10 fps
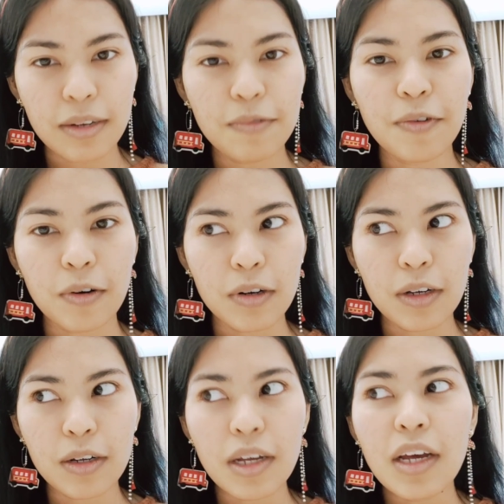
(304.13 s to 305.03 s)
for
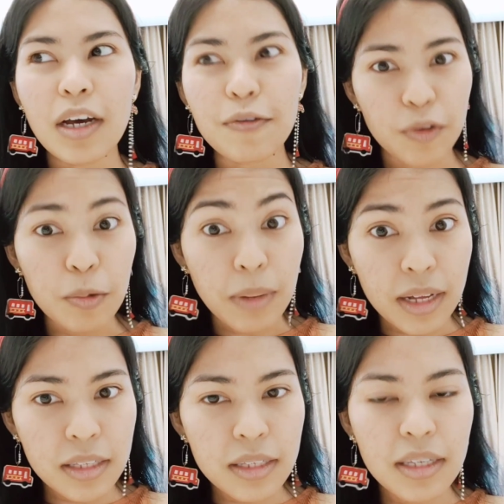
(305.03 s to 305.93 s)
a few
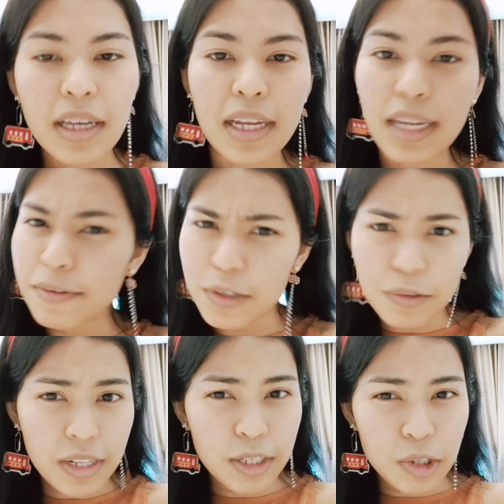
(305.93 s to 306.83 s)
months, never
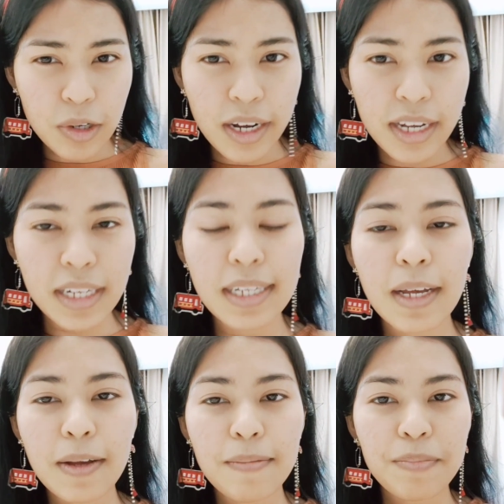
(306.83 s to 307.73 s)
really tried.
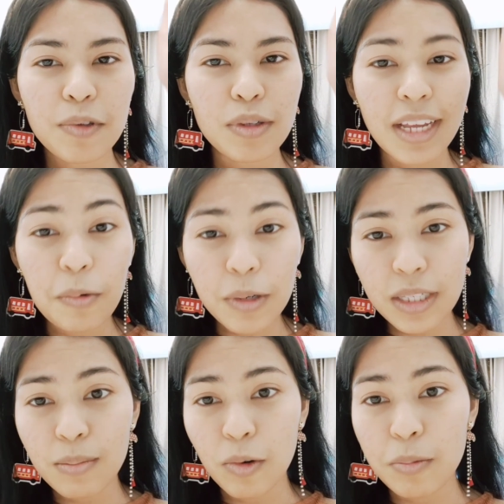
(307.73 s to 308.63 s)
So that was the
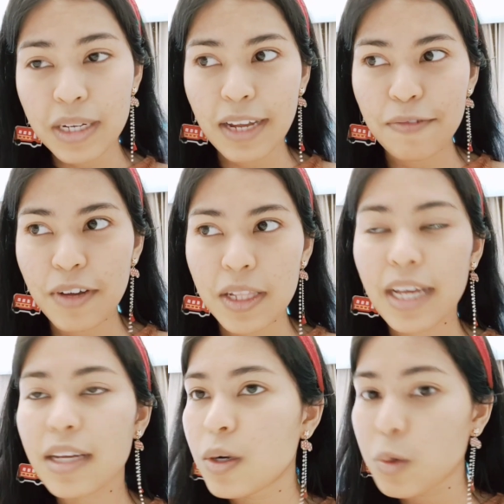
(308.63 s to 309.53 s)
moment I felt like,
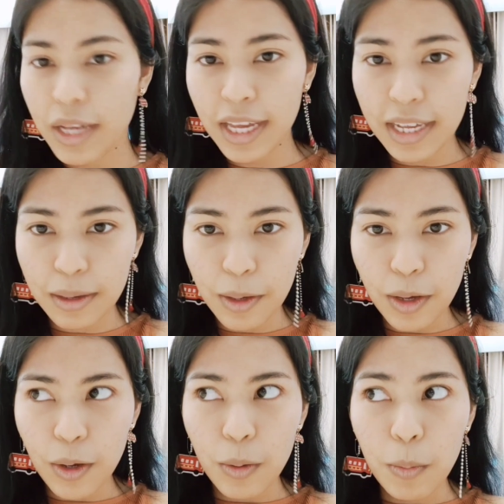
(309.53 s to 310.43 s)
okay,
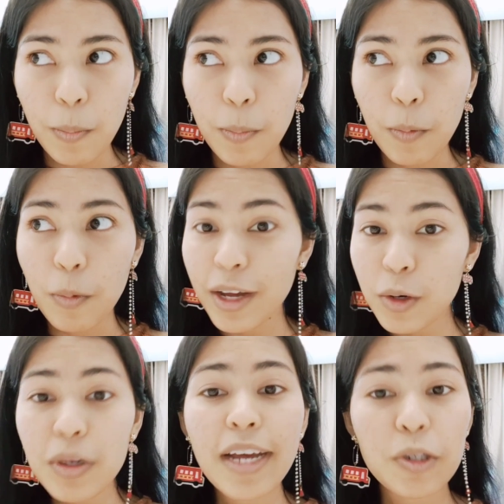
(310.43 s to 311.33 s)
why
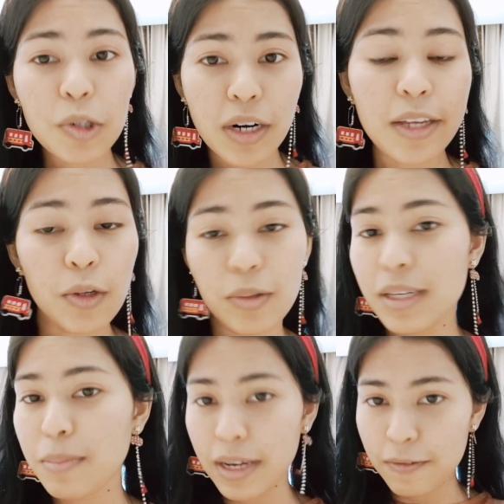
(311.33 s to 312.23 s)
don't I try using
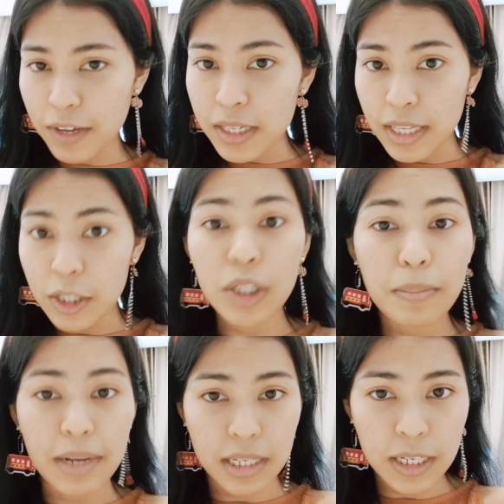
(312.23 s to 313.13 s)
manifestation
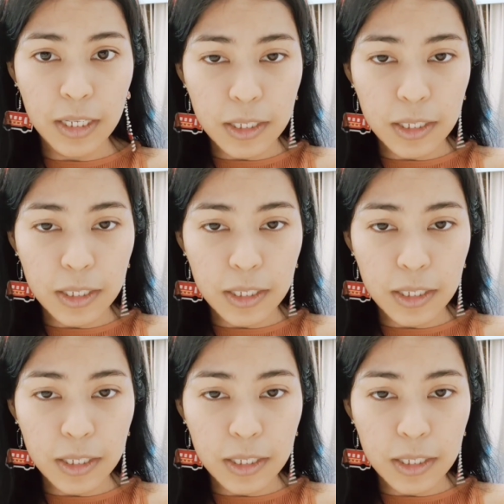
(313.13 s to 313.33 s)
method